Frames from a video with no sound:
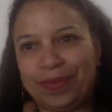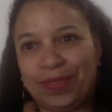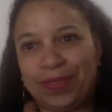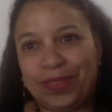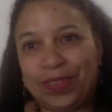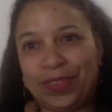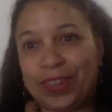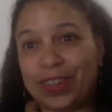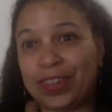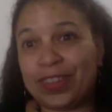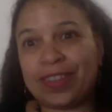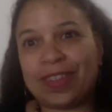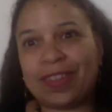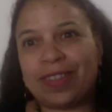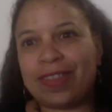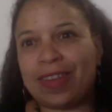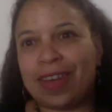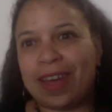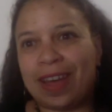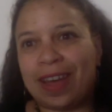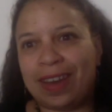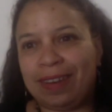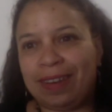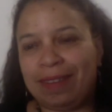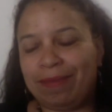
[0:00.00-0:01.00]
Just a
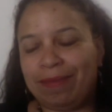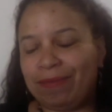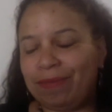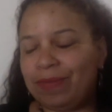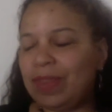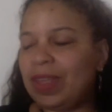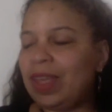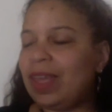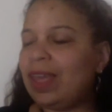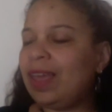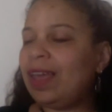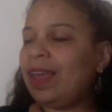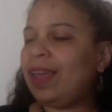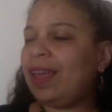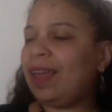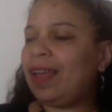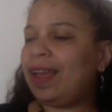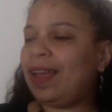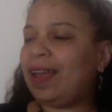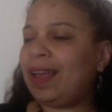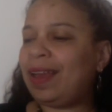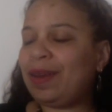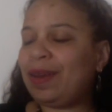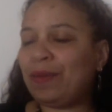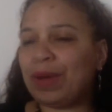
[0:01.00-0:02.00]
thought.
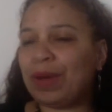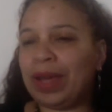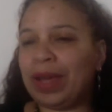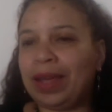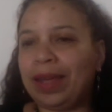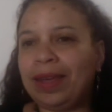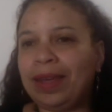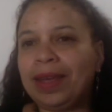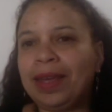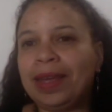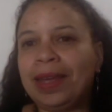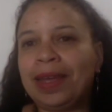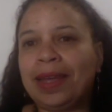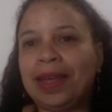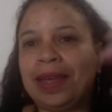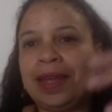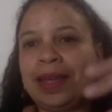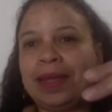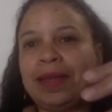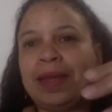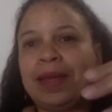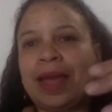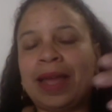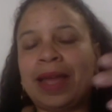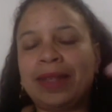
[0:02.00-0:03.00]
Anyway,
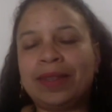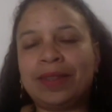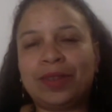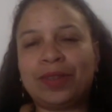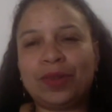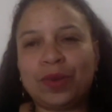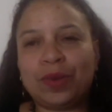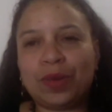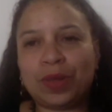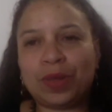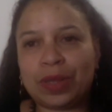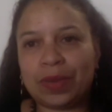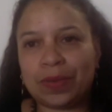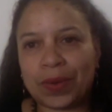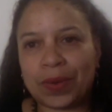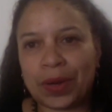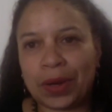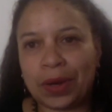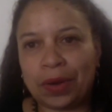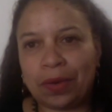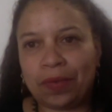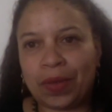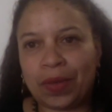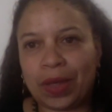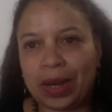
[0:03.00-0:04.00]
as students of
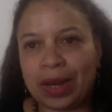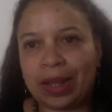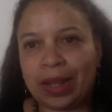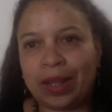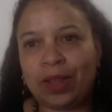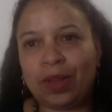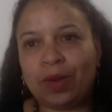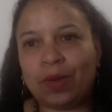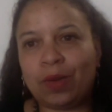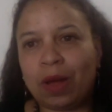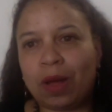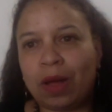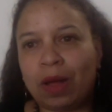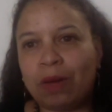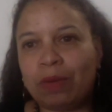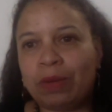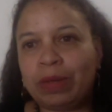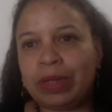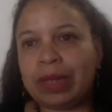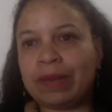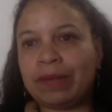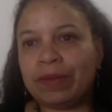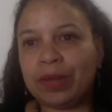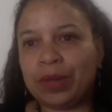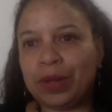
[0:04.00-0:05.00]
Ayurveda, you
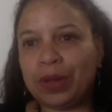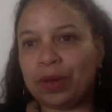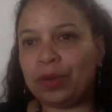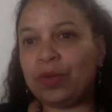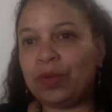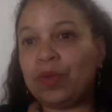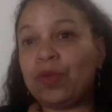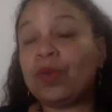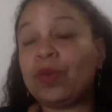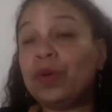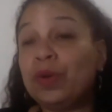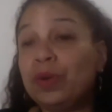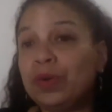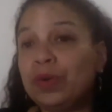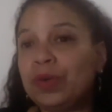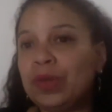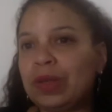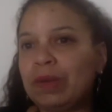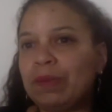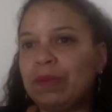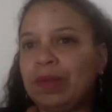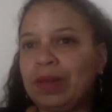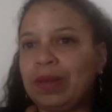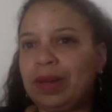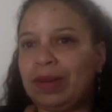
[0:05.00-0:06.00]
always have to go through
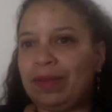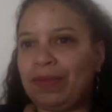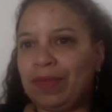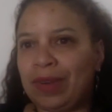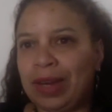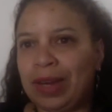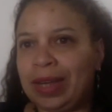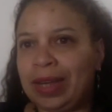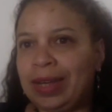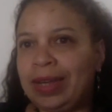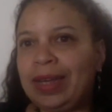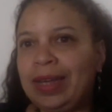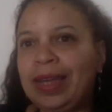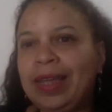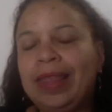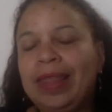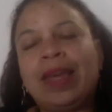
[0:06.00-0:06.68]
some Triphala.